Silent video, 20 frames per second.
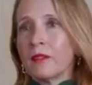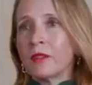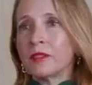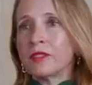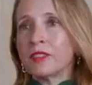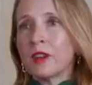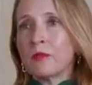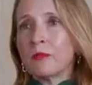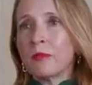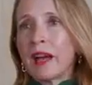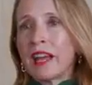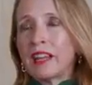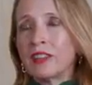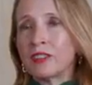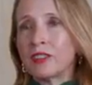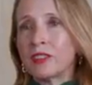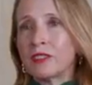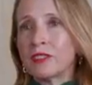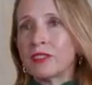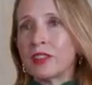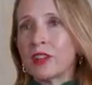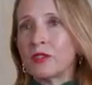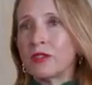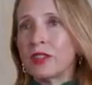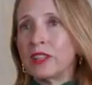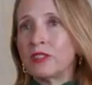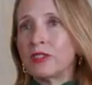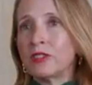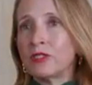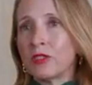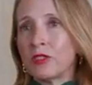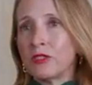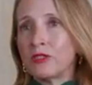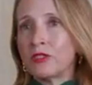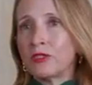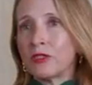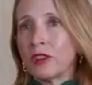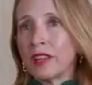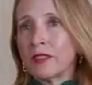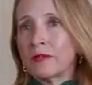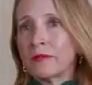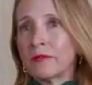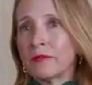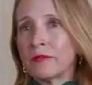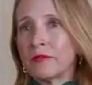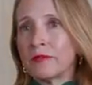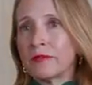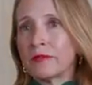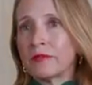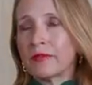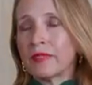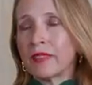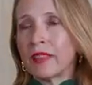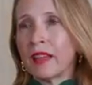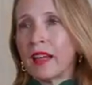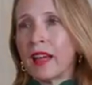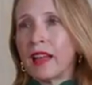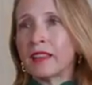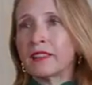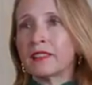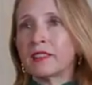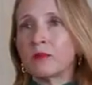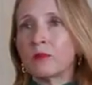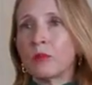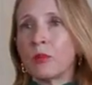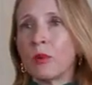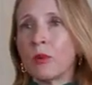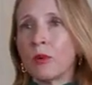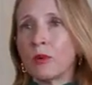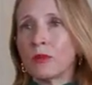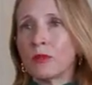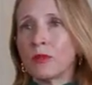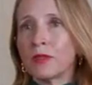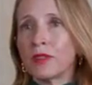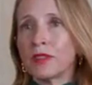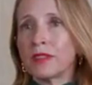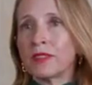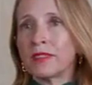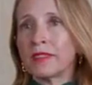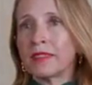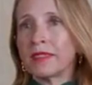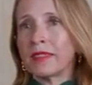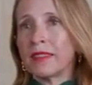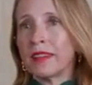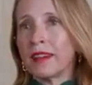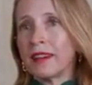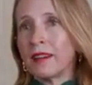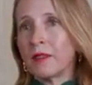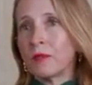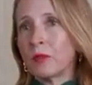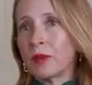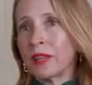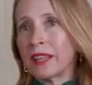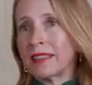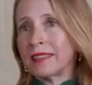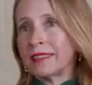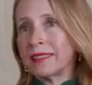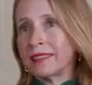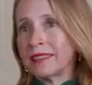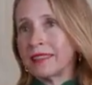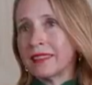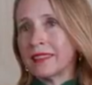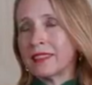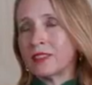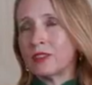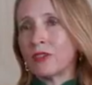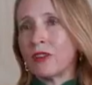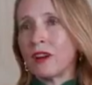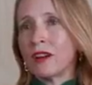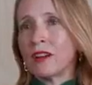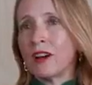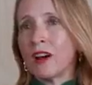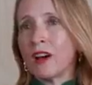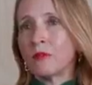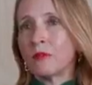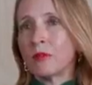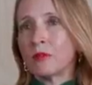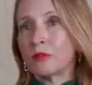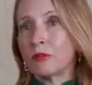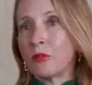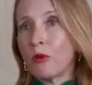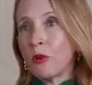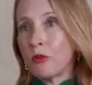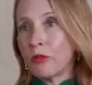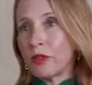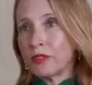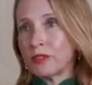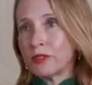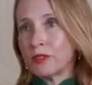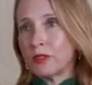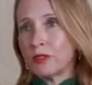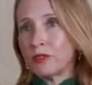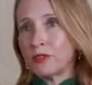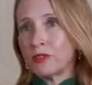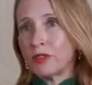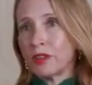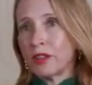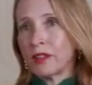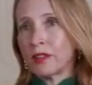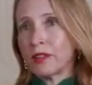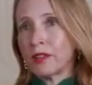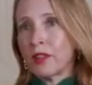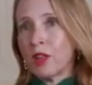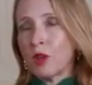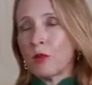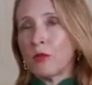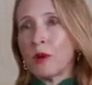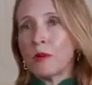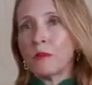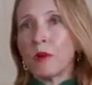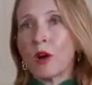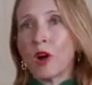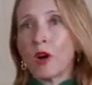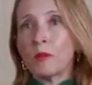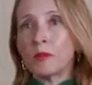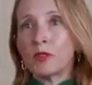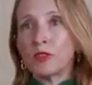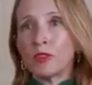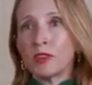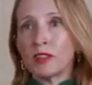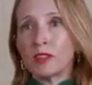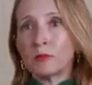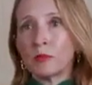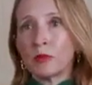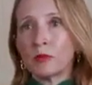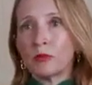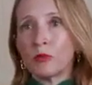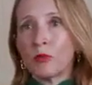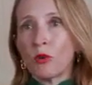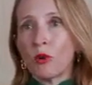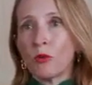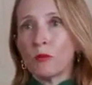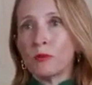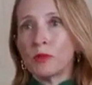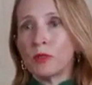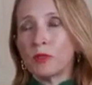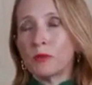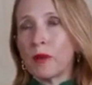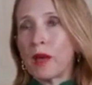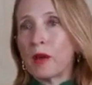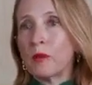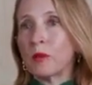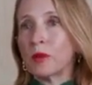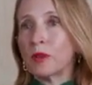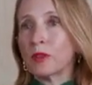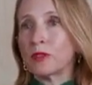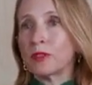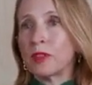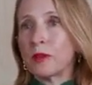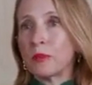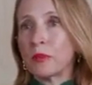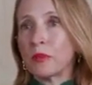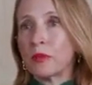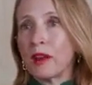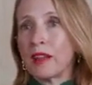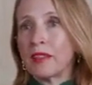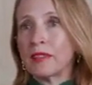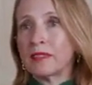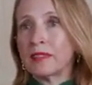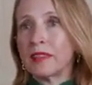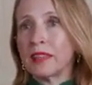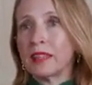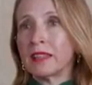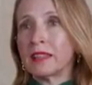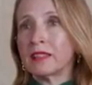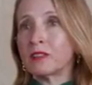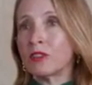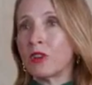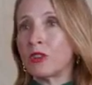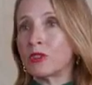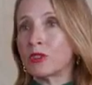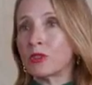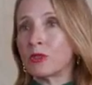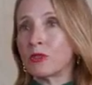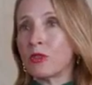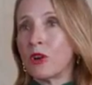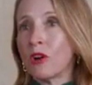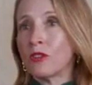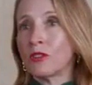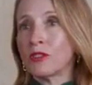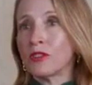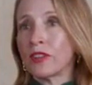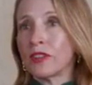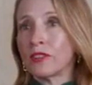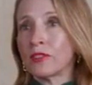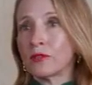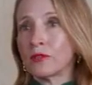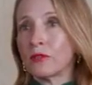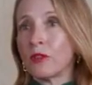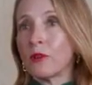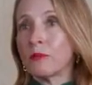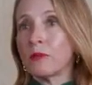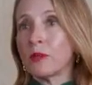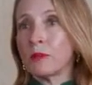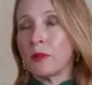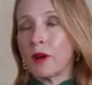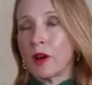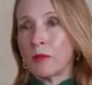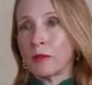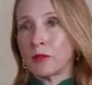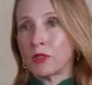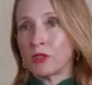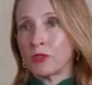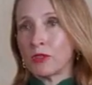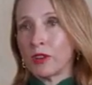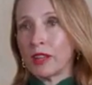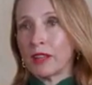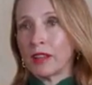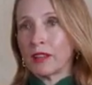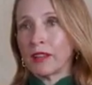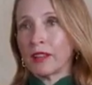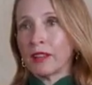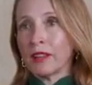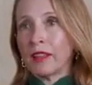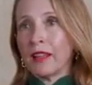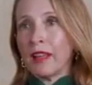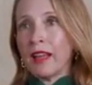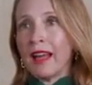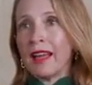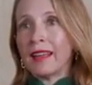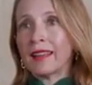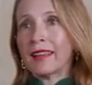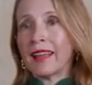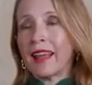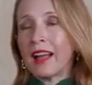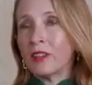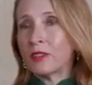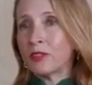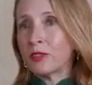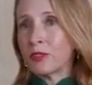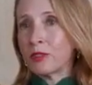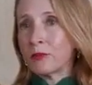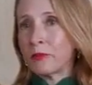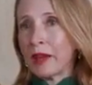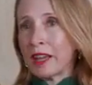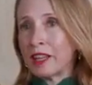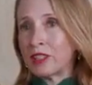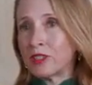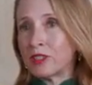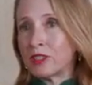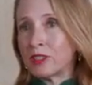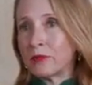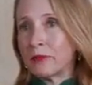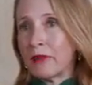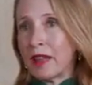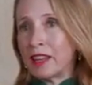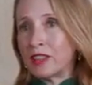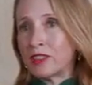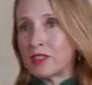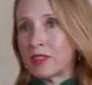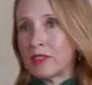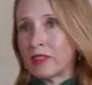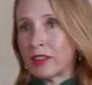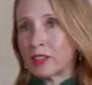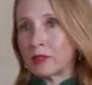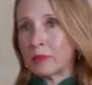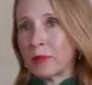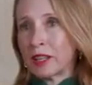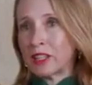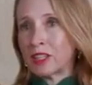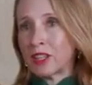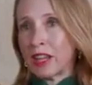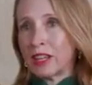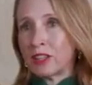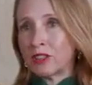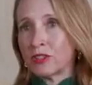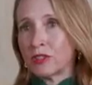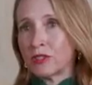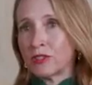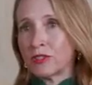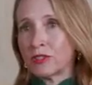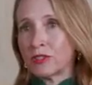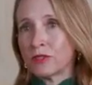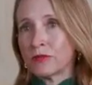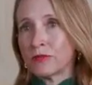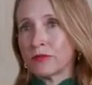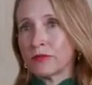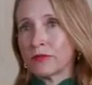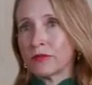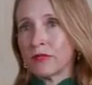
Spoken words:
For some patients, they'll need surgery, and it's important that we consider the dry eye before their surgery. When biometry is performed, you may want to separate the surgical consult from the biometry and counsel the patient to manage their expectations.